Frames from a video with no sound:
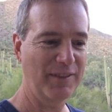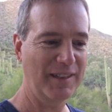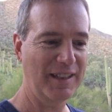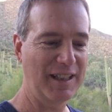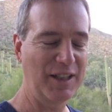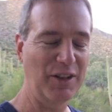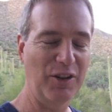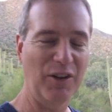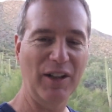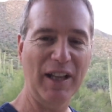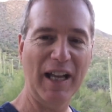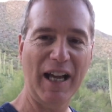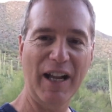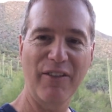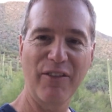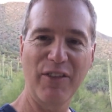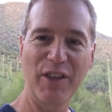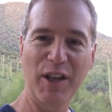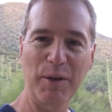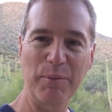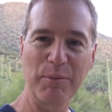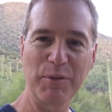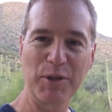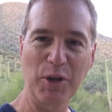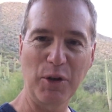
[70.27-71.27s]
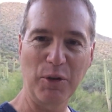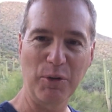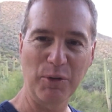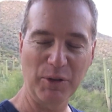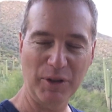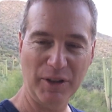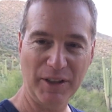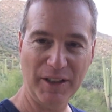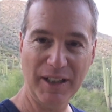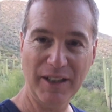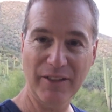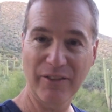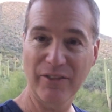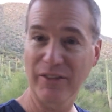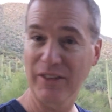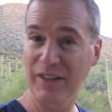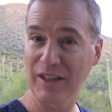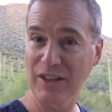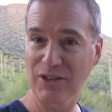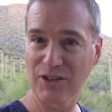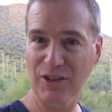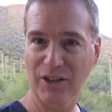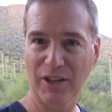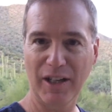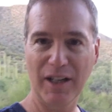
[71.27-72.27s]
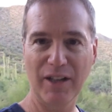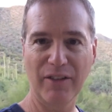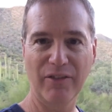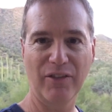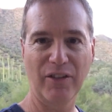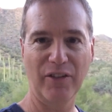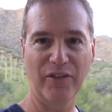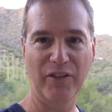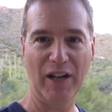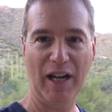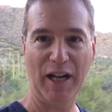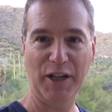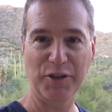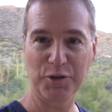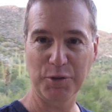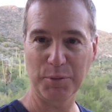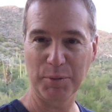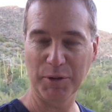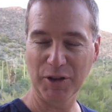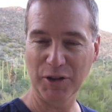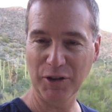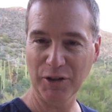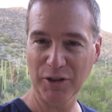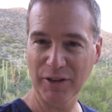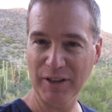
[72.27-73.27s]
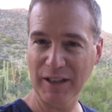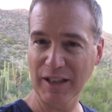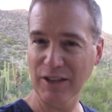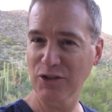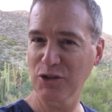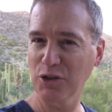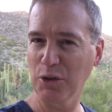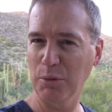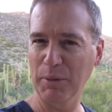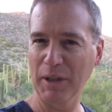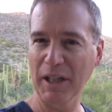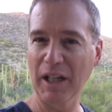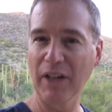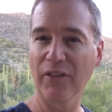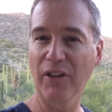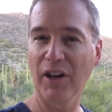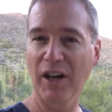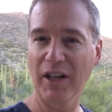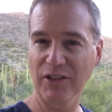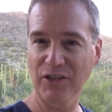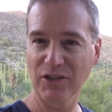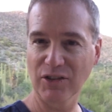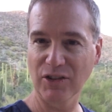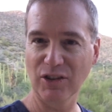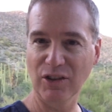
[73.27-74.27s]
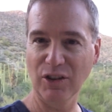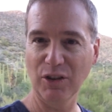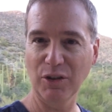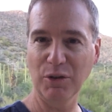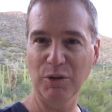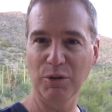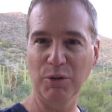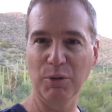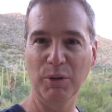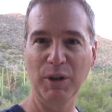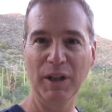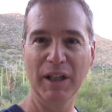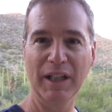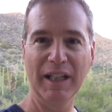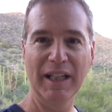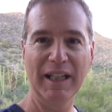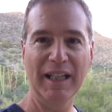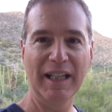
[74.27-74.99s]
you know, a lot of them don't live this life of an entrepreneur that so many of us do.